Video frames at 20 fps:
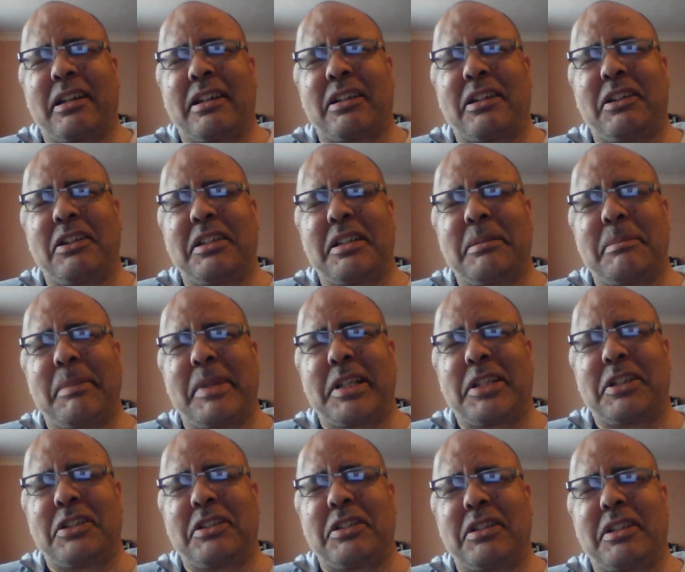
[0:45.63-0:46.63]
I can't
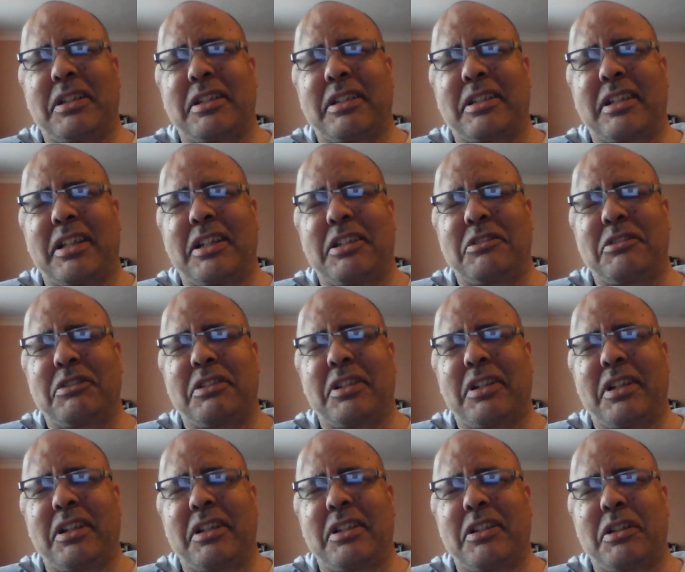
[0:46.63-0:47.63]
imagine a country
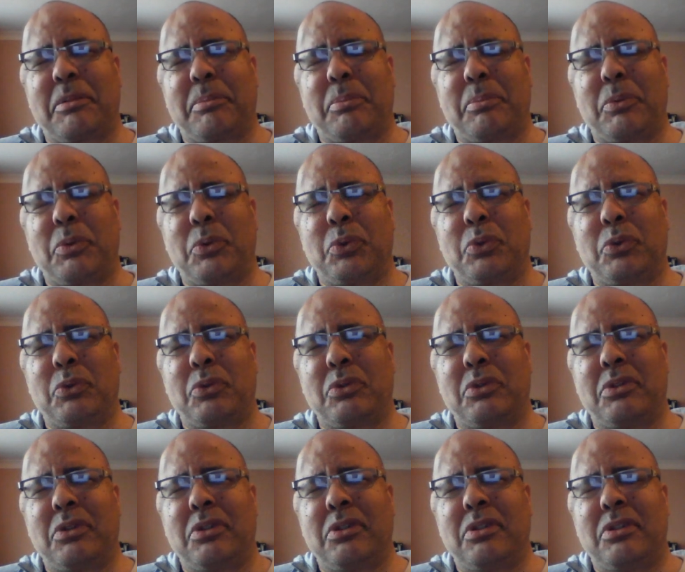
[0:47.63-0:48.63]
like
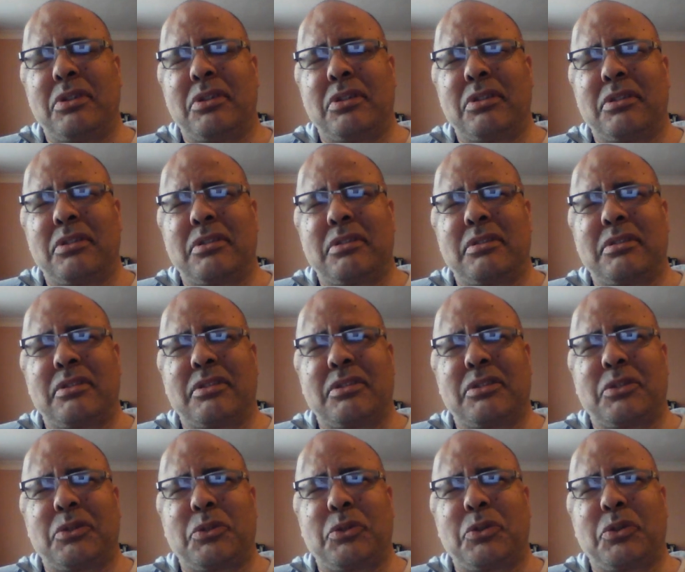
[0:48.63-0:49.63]
Nepal
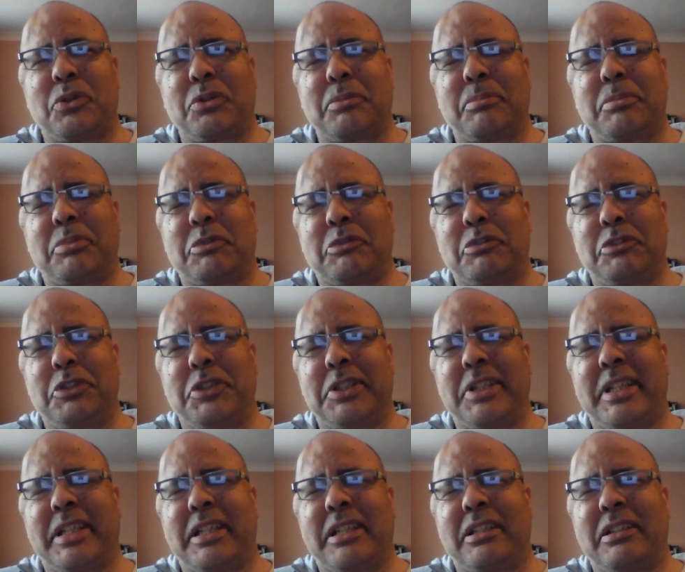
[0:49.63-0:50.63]
or
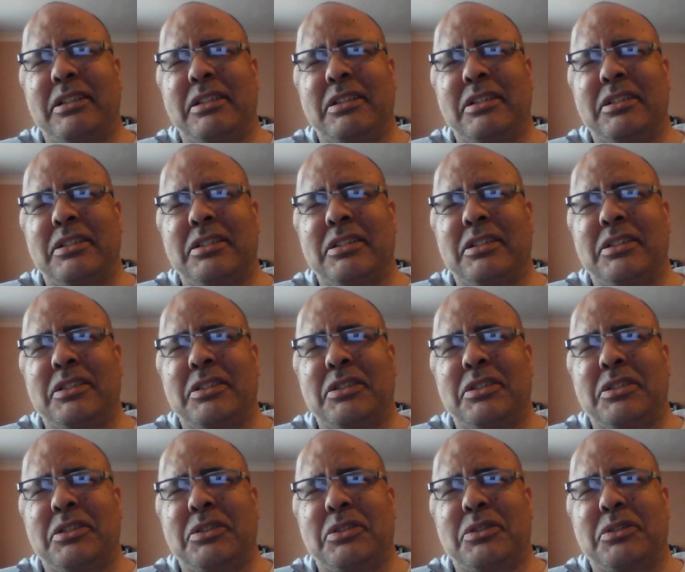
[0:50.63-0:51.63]
Burundi
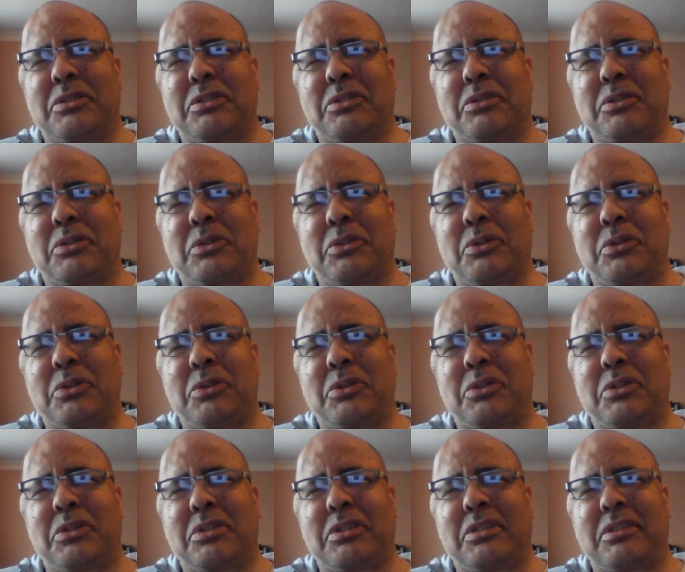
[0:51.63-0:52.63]

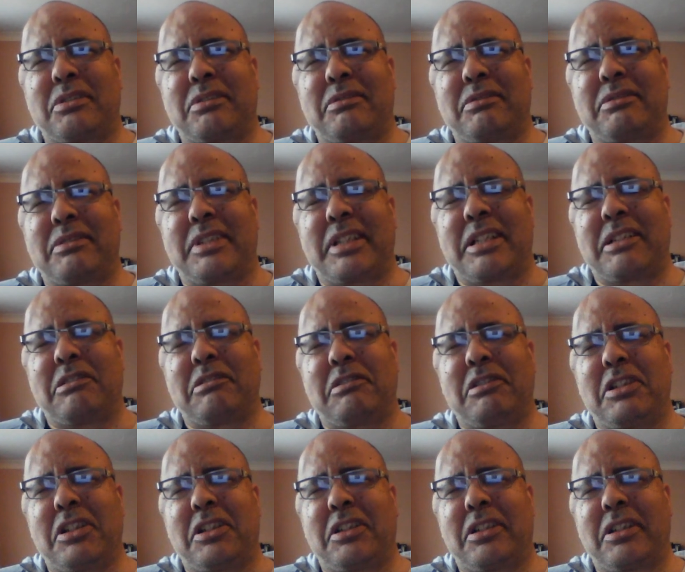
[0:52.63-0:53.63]
or
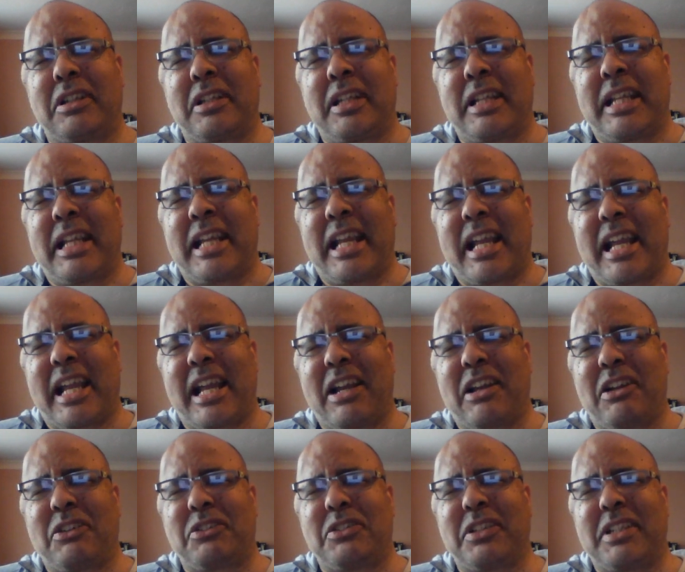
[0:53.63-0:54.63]
Iran,
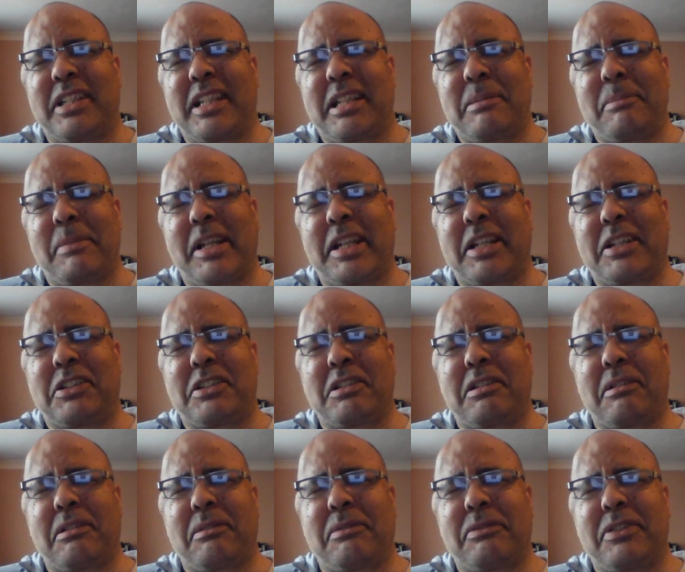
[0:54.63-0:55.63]
how do they manage
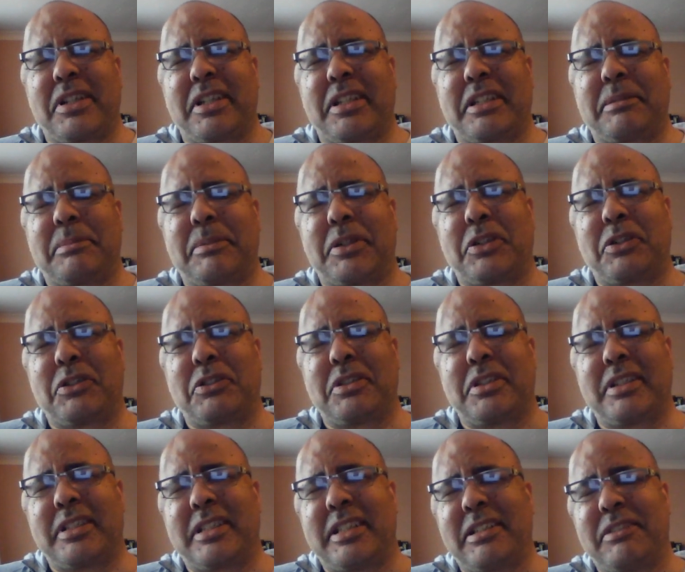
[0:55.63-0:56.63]
their affairs?
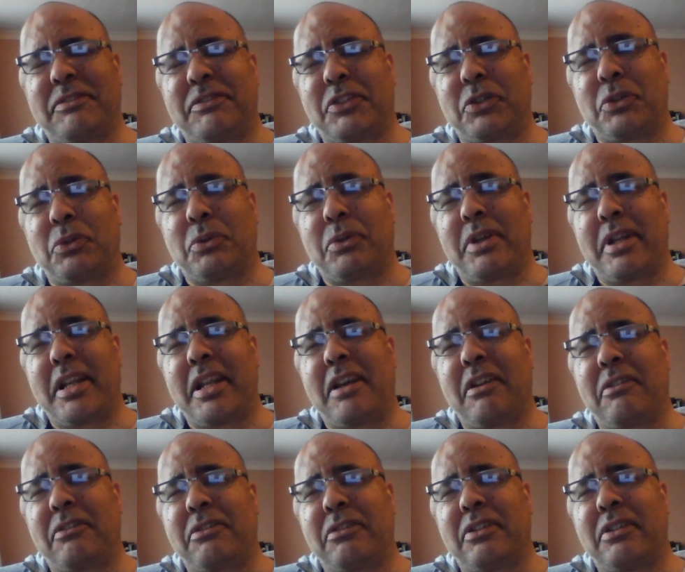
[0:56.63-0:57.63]
Because it's difficult
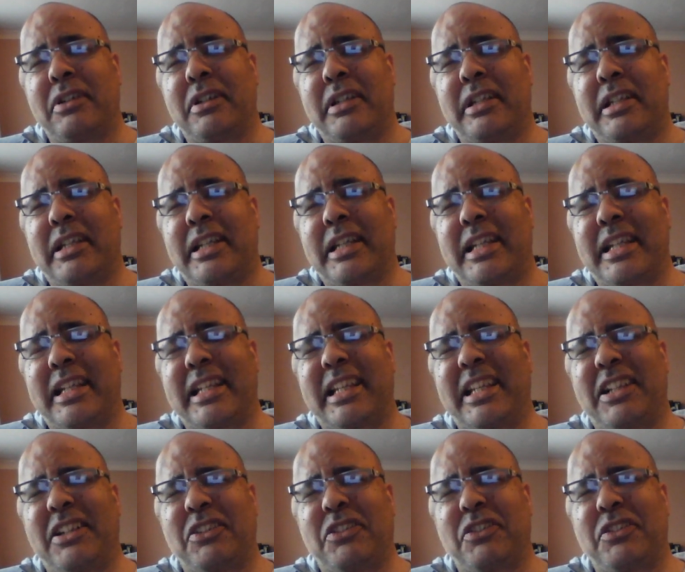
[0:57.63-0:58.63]
enough in
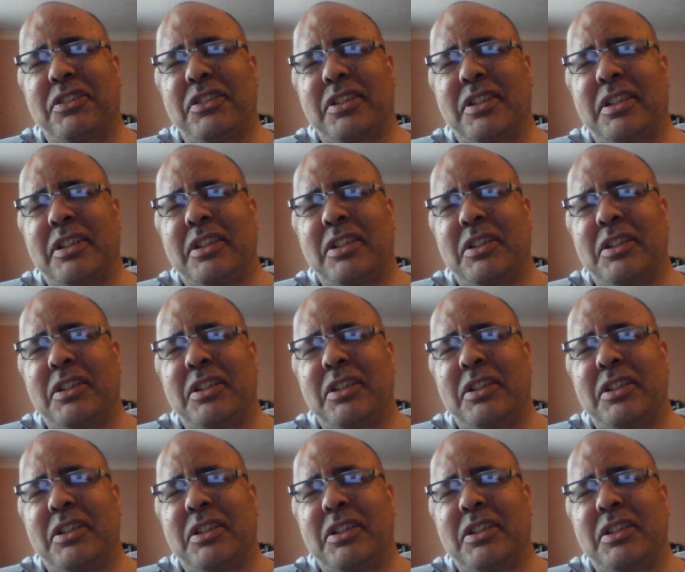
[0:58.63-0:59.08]
England,